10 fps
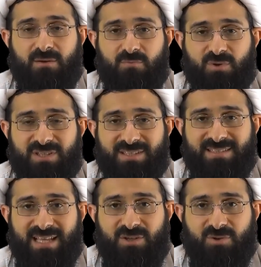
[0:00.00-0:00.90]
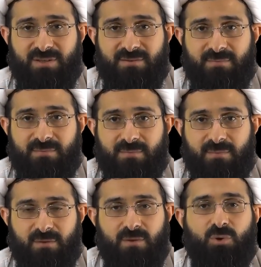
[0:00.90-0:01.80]
which is sacred.
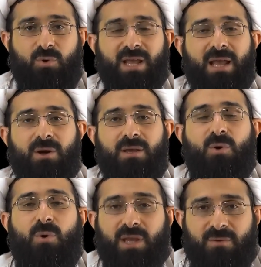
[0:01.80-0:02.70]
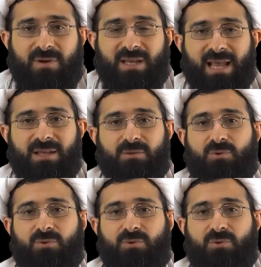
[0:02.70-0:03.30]
You cannot corrupt the land of